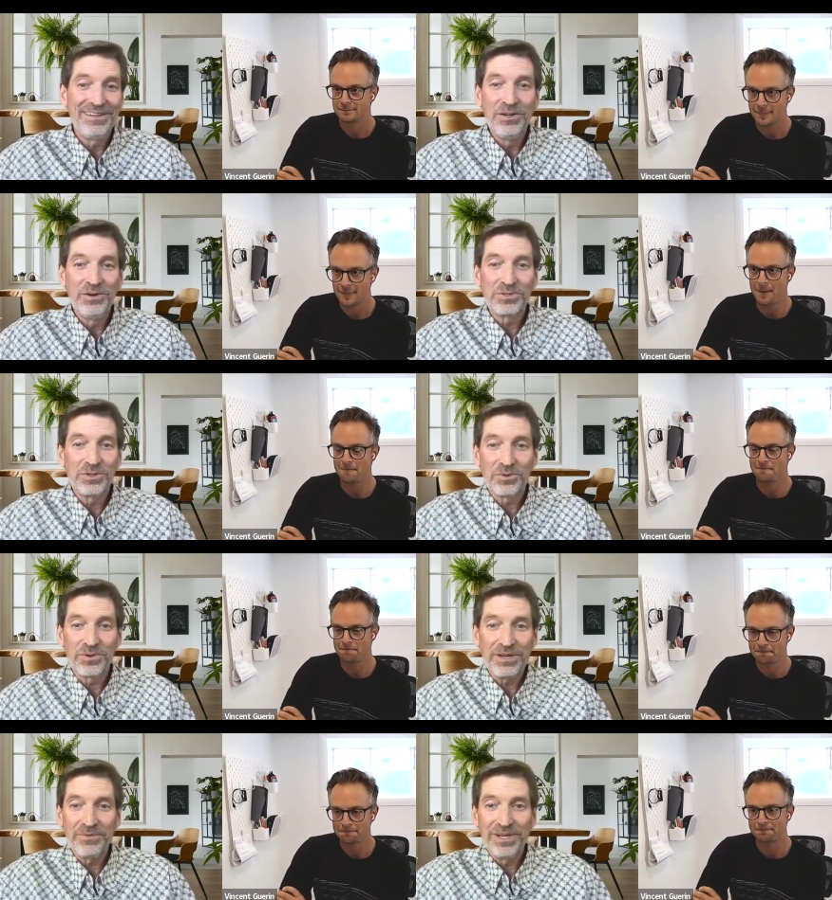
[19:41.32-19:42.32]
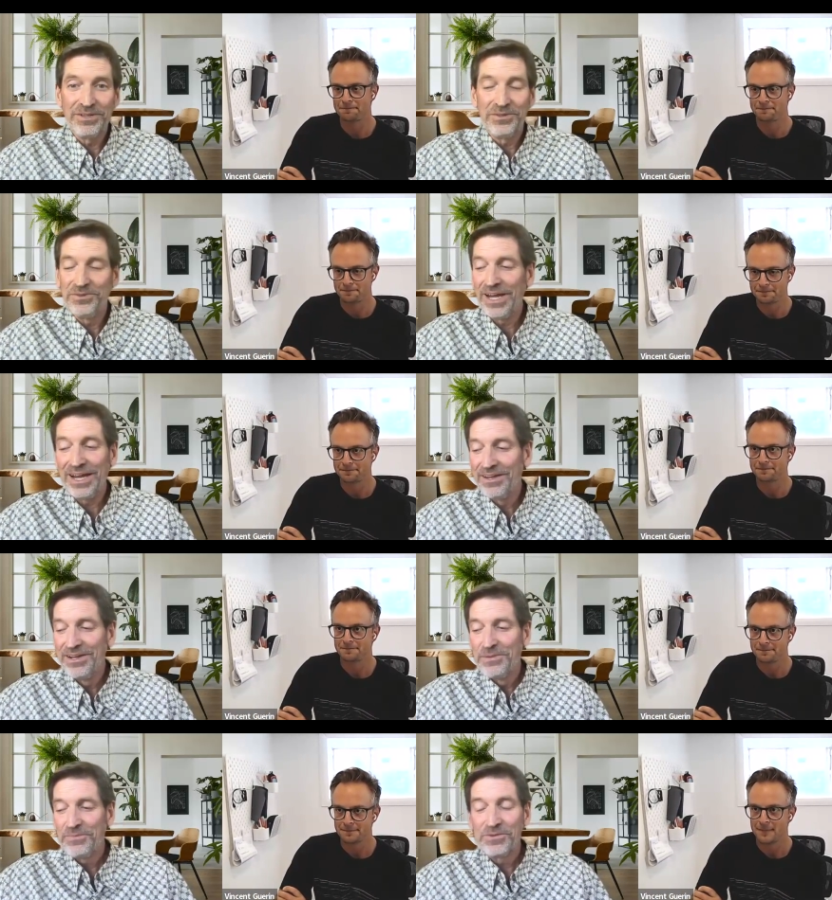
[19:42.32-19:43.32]
Speaker 1: you know was a yep. great way to do that
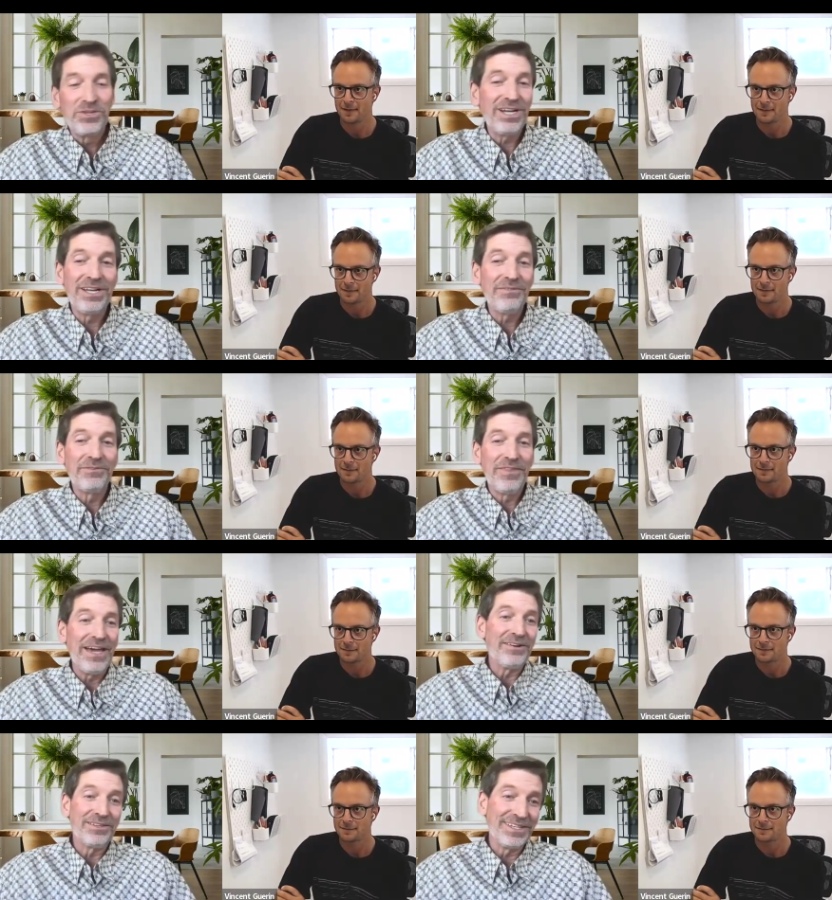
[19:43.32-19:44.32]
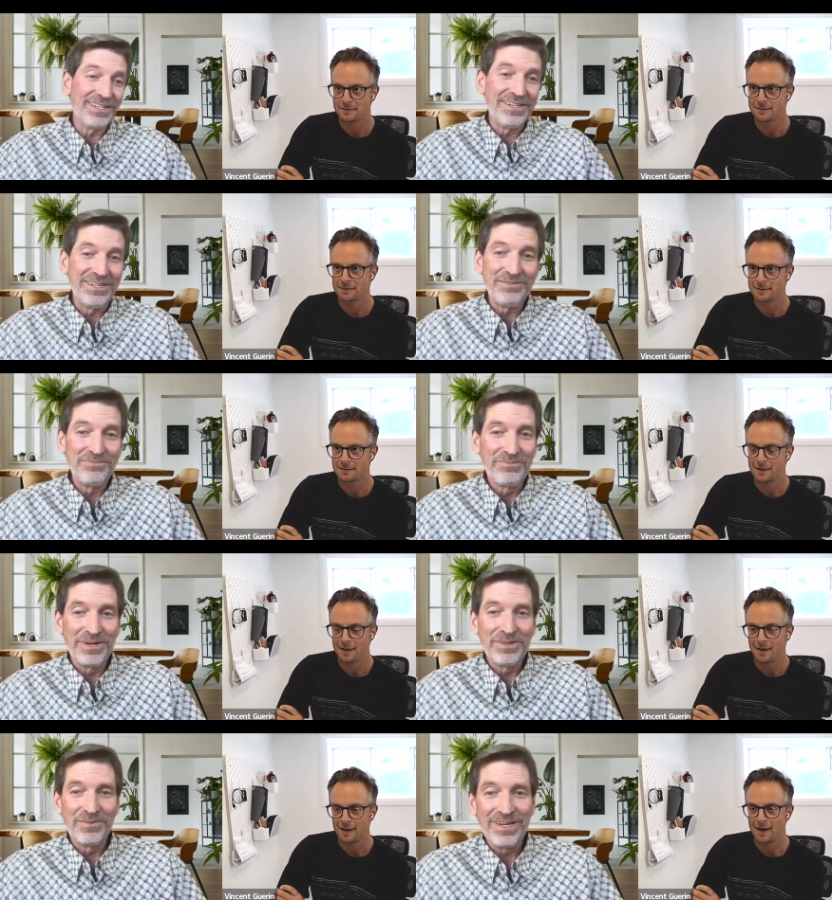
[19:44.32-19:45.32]
there's not enough of that on linkedin
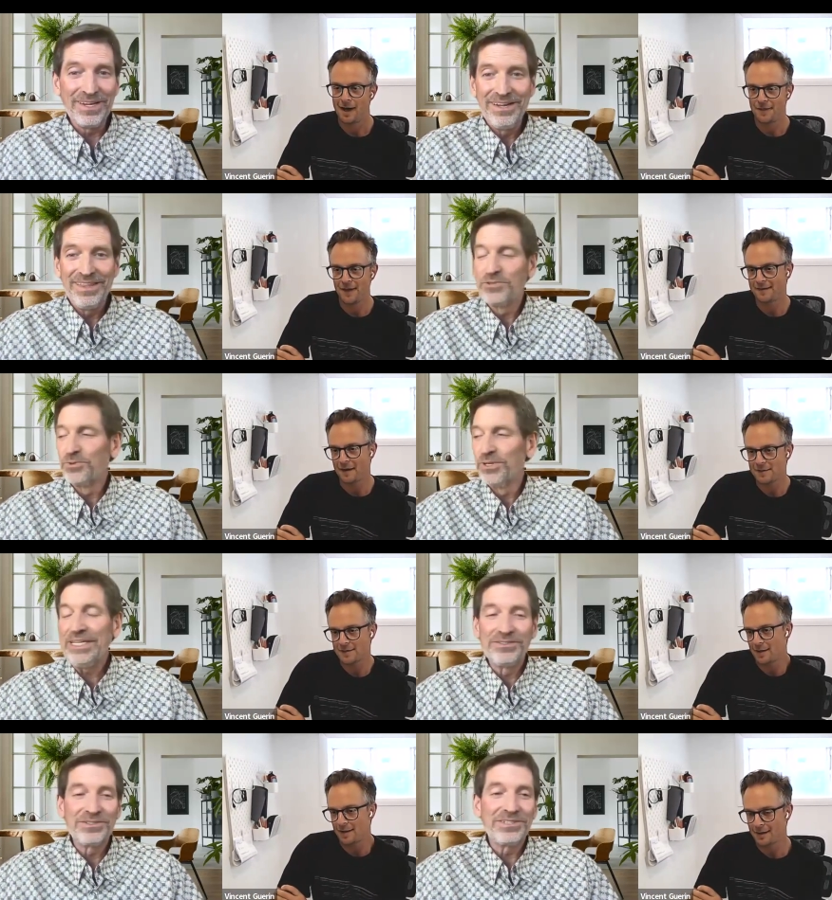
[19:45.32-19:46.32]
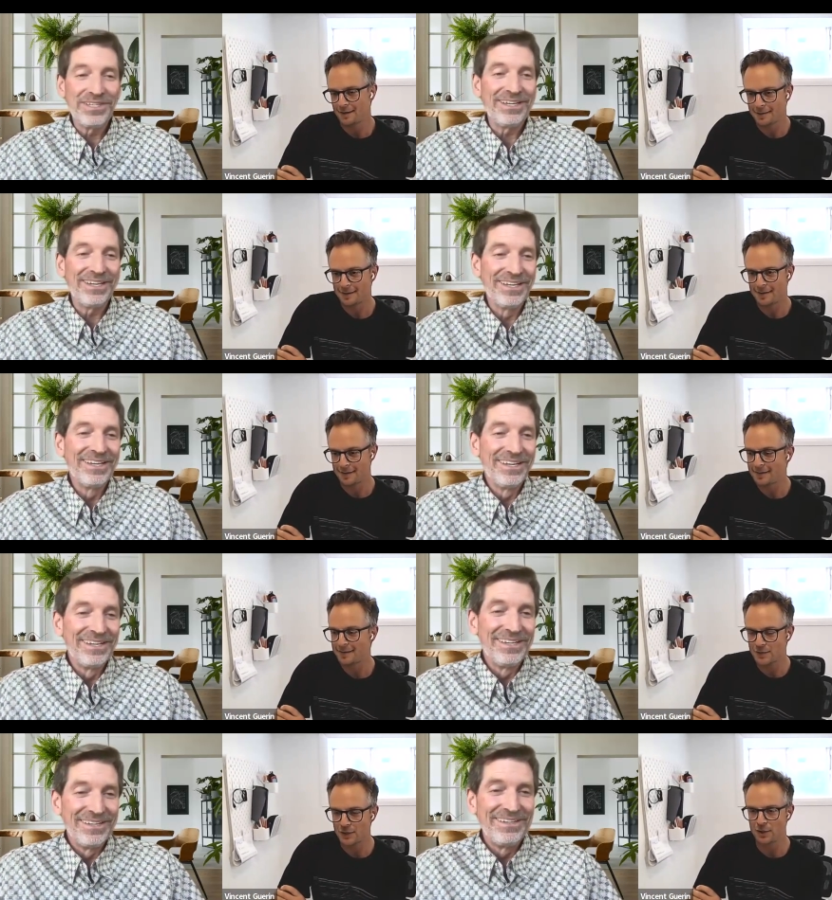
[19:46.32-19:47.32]
by the way i That's think really there's a
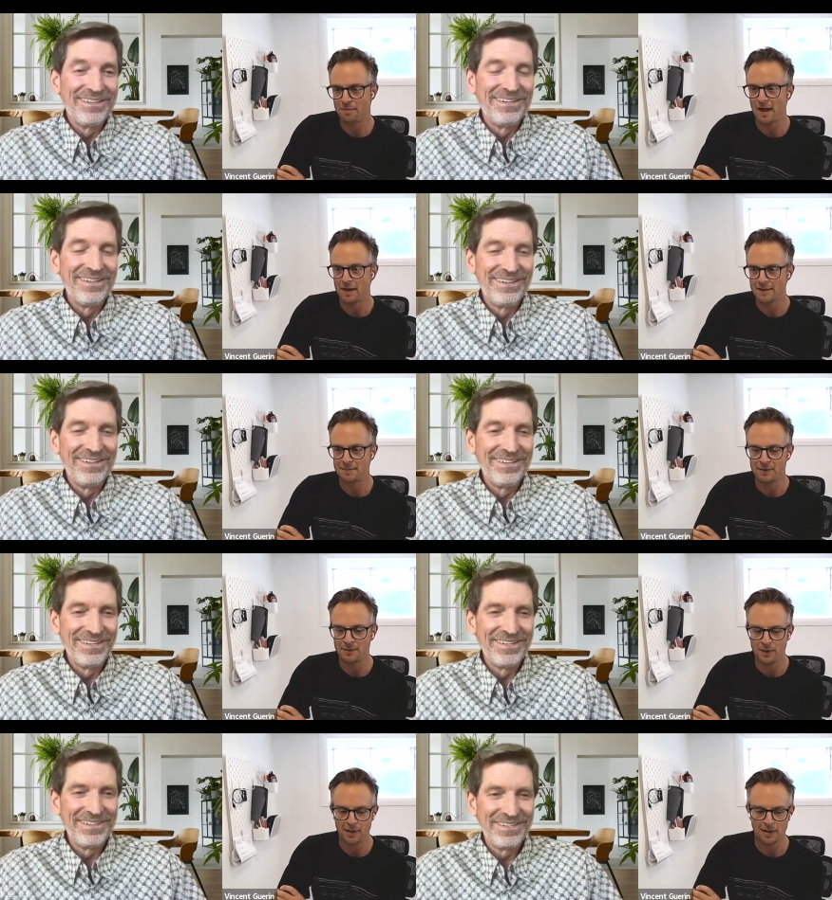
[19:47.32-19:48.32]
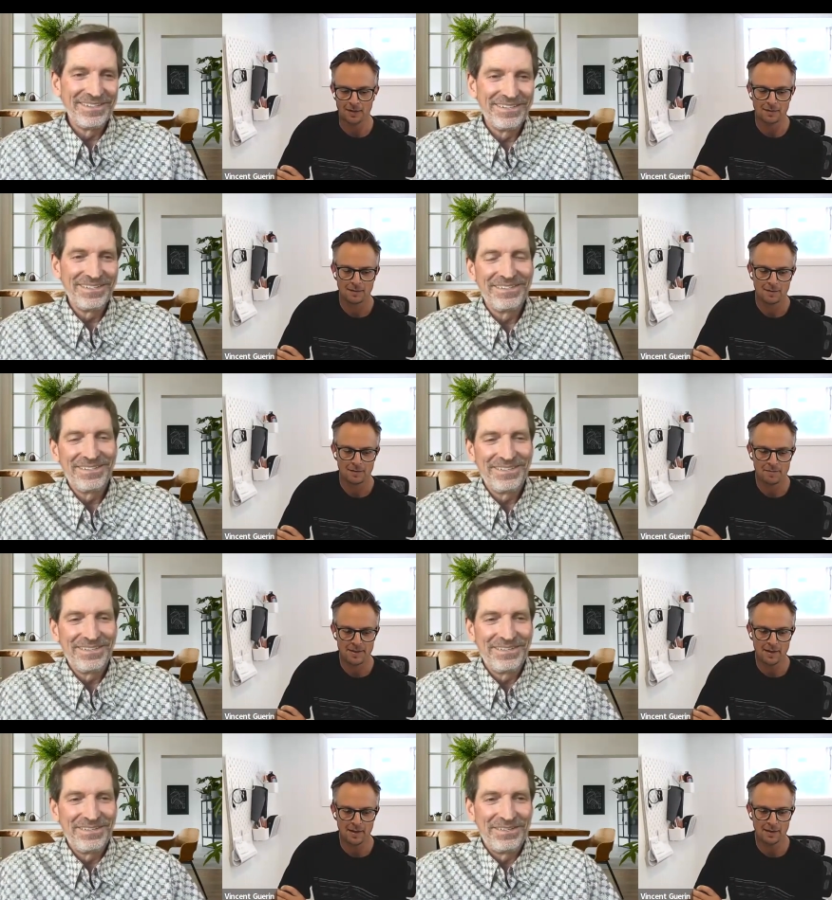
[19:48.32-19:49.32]
Speaker 2: there's a good balance between
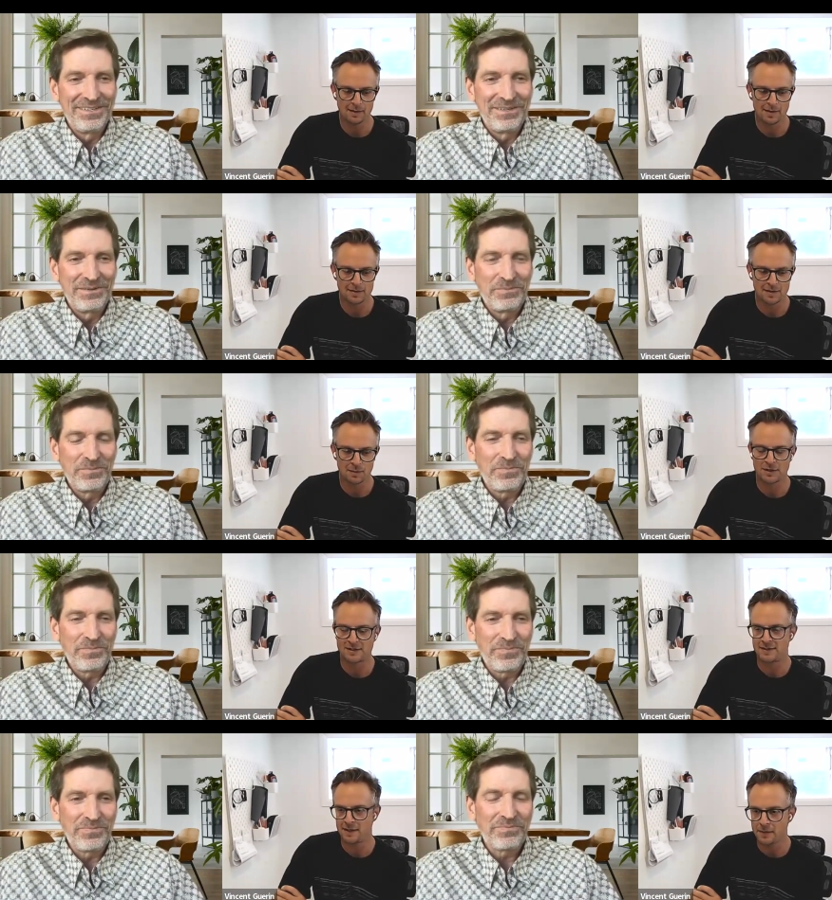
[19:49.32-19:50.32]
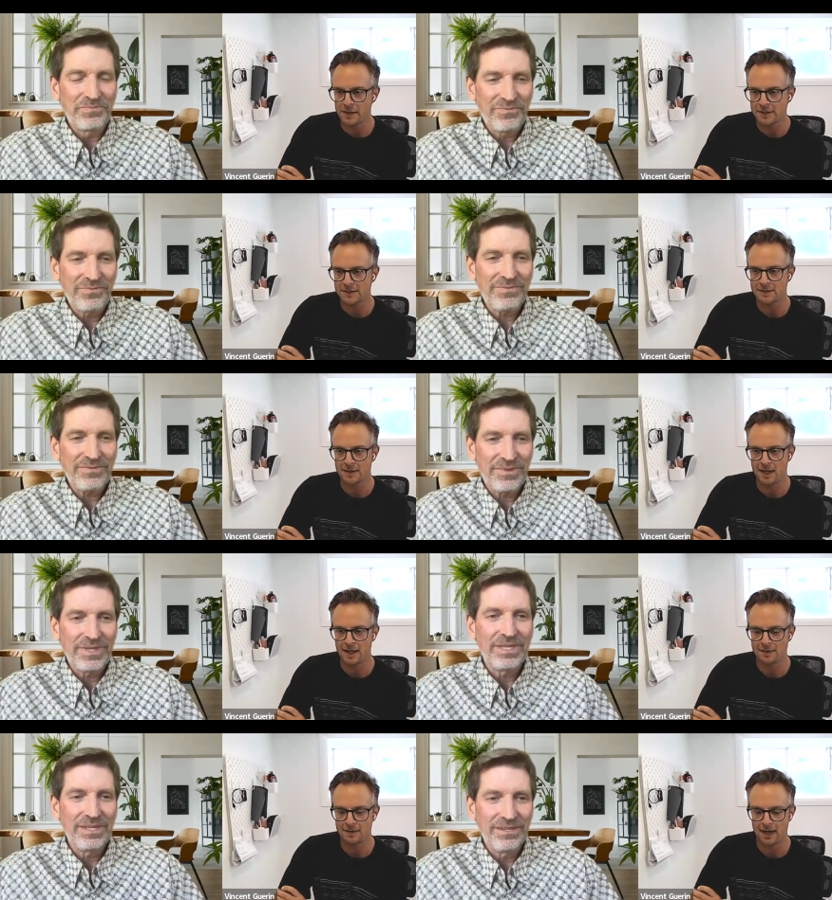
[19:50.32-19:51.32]
being like somewhat serious
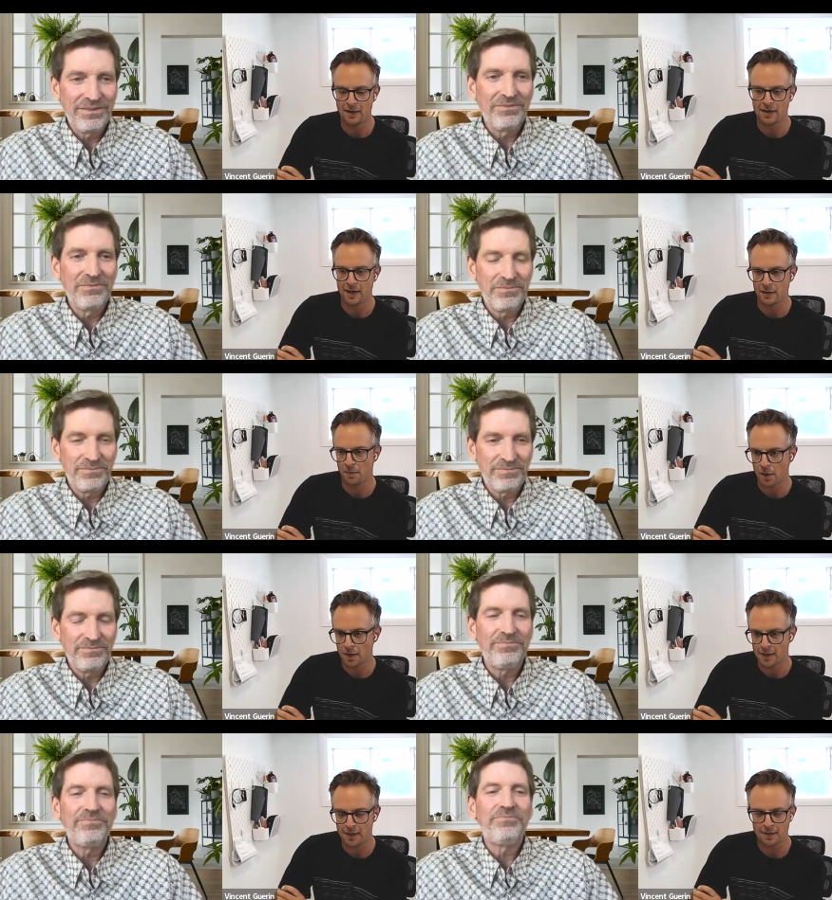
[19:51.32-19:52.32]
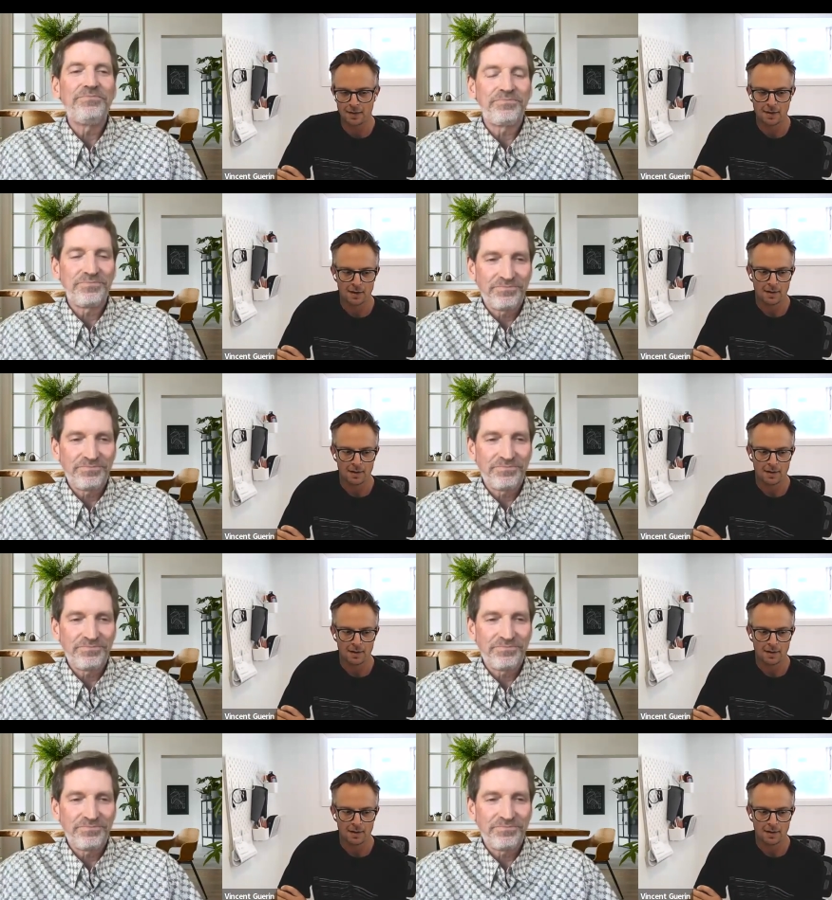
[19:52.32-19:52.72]
and educate your market